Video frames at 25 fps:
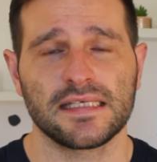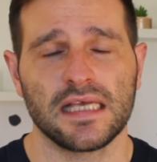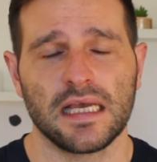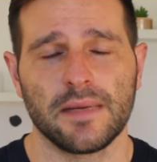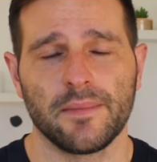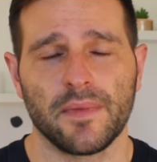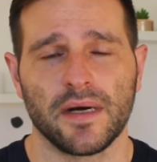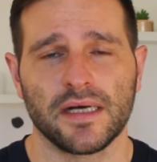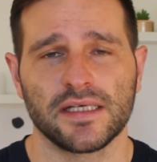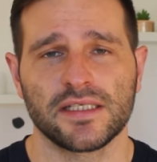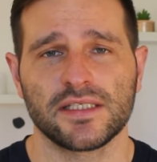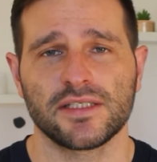in
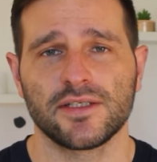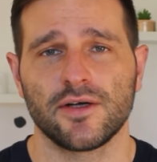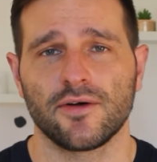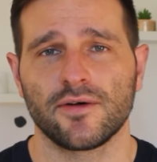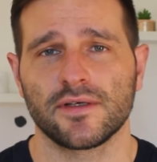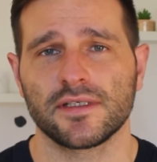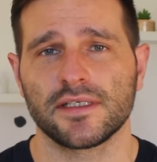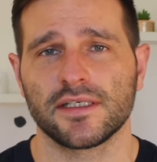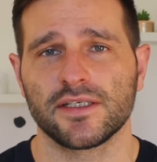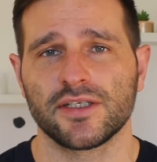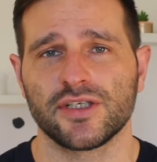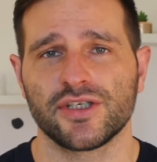my
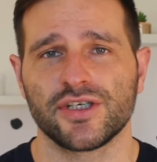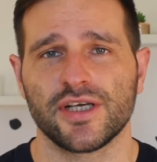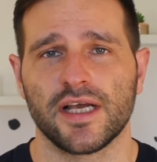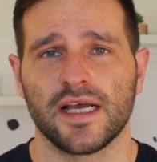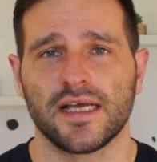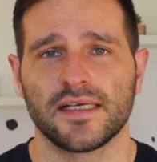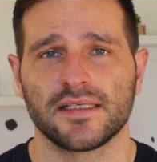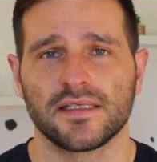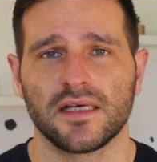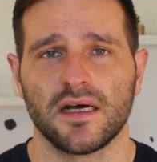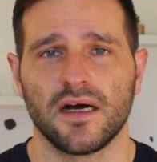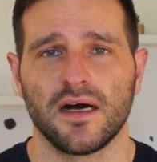stocks and
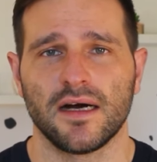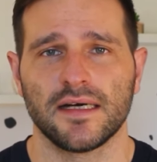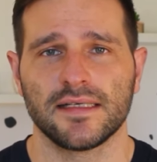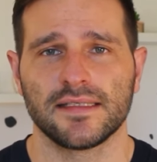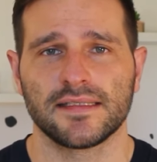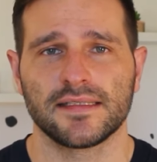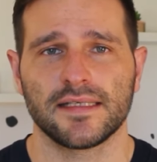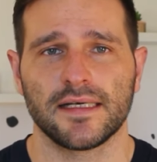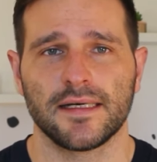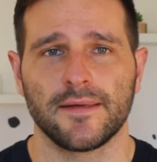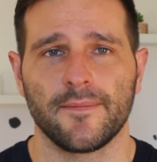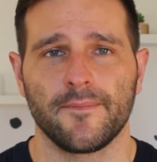shares
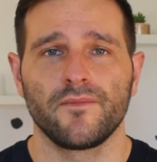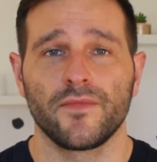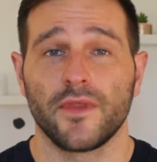ISA.